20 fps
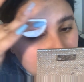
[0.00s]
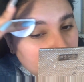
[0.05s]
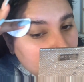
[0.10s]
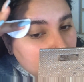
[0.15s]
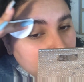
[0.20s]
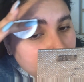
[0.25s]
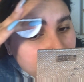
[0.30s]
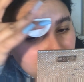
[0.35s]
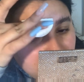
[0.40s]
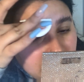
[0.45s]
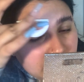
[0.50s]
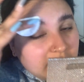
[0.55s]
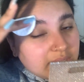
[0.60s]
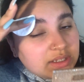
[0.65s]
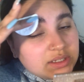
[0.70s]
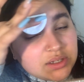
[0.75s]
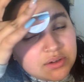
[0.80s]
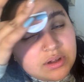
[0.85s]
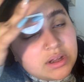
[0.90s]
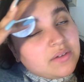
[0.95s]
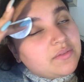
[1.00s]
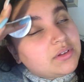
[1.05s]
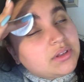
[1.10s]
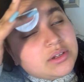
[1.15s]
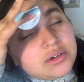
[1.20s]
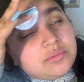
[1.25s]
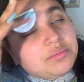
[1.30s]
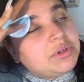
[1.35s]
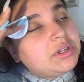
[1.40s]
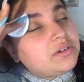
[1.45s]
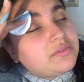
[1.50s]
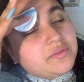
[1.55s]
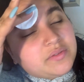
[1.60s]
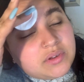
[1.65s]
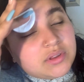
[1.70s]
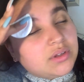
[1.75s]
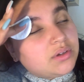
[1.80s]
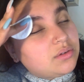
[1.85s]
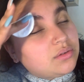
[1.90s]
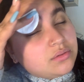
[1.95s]
I feel like I still have a little bit of
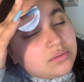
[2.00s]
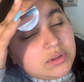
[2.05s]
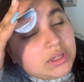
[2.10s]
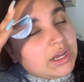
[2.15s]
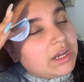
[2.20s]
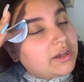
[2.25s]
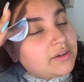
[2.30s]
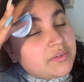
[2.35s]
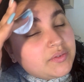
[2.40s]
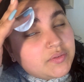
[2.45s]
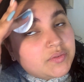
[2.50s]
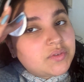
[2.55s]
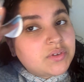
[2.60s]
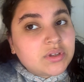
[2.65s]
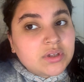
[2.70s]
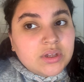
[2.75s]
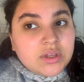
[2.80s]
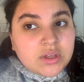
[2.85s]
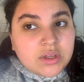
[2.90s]
glue left,